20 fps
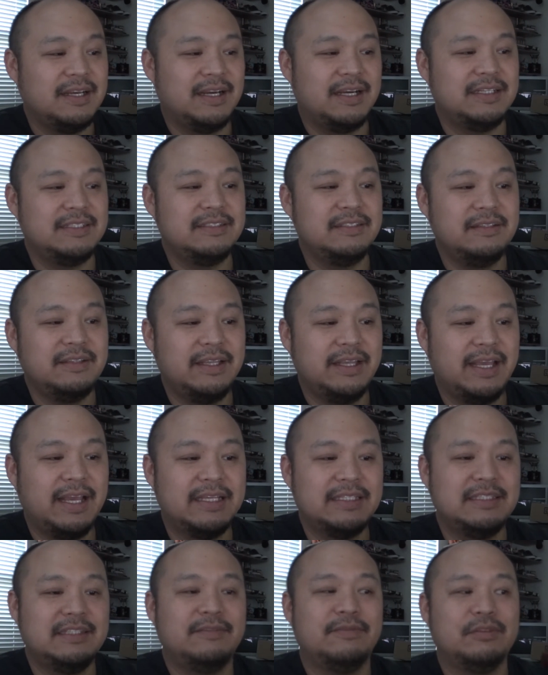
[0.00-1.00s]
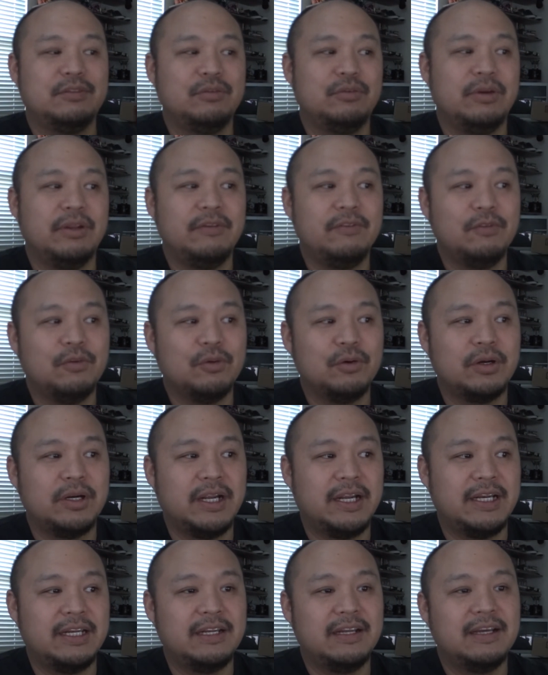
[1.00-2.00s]
I still think asking for
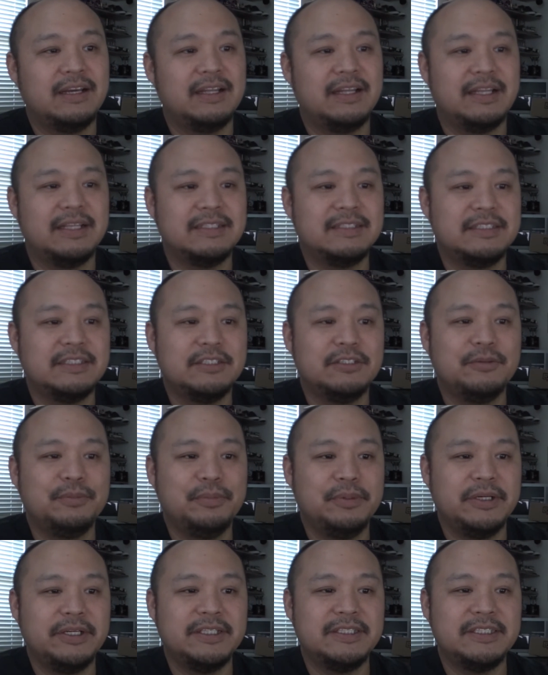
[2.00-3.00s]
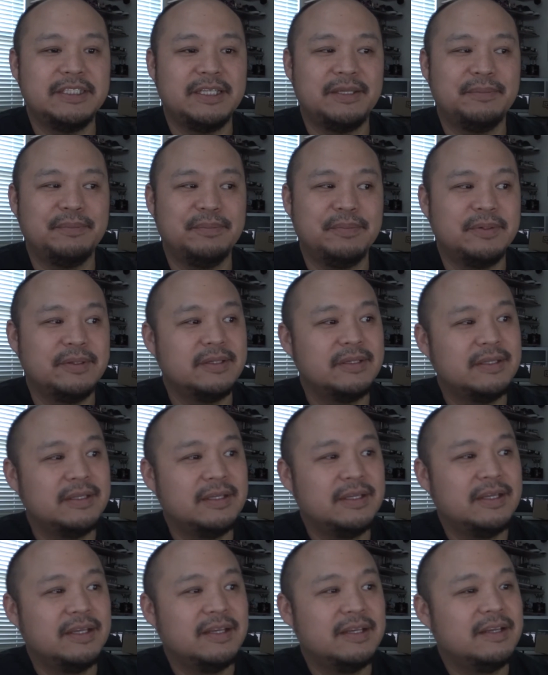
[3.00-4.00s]
$24.99 is still pretty steep.
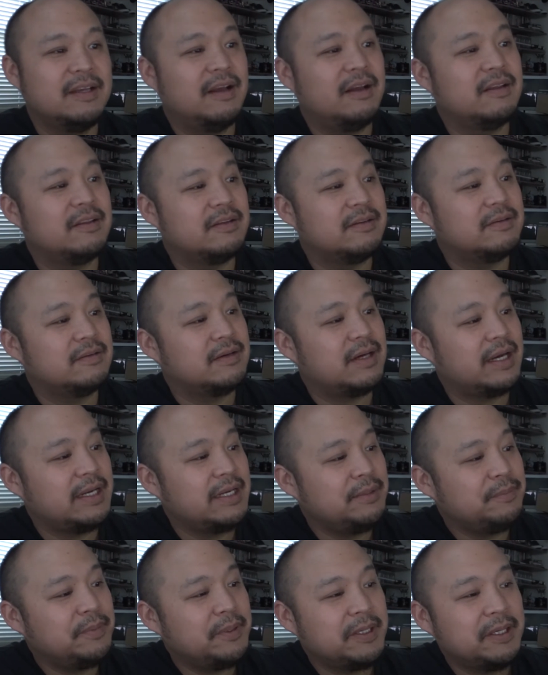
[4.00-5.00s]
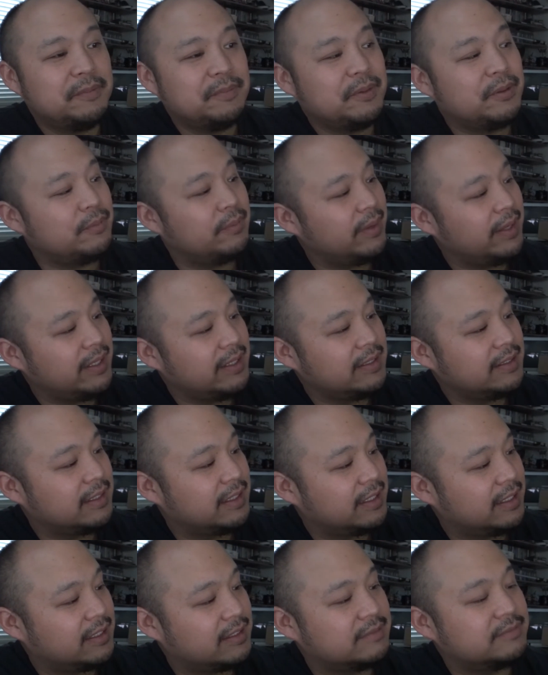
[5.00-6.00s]
Although I did pick up the red
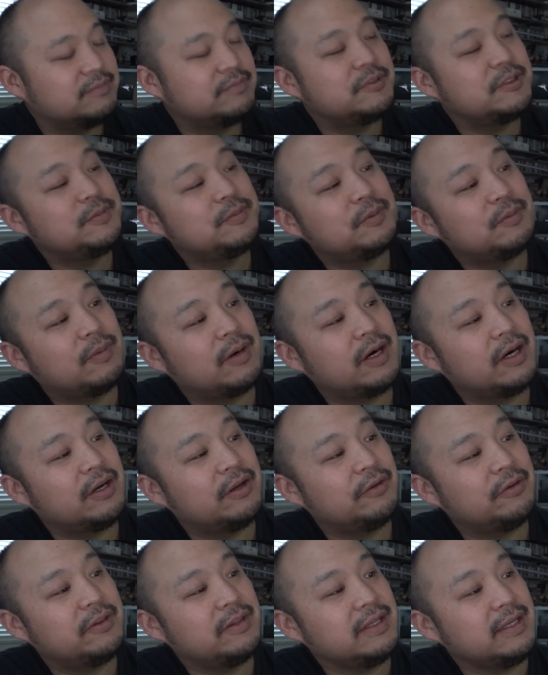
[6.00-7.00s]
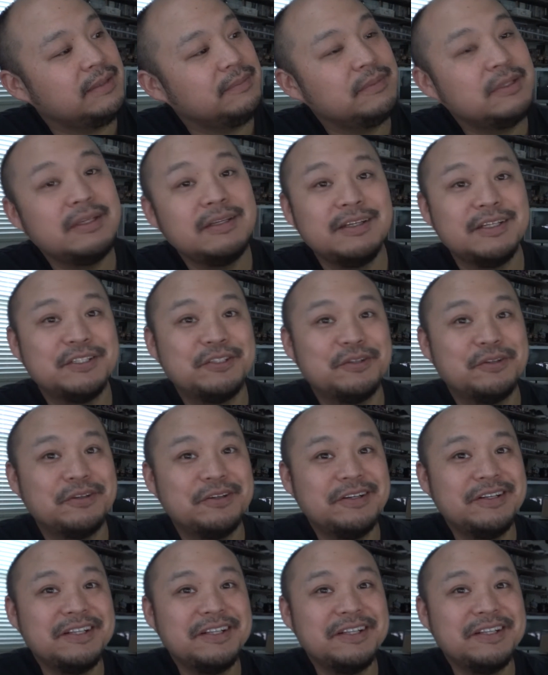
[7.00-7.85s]
Super Mario themed controller.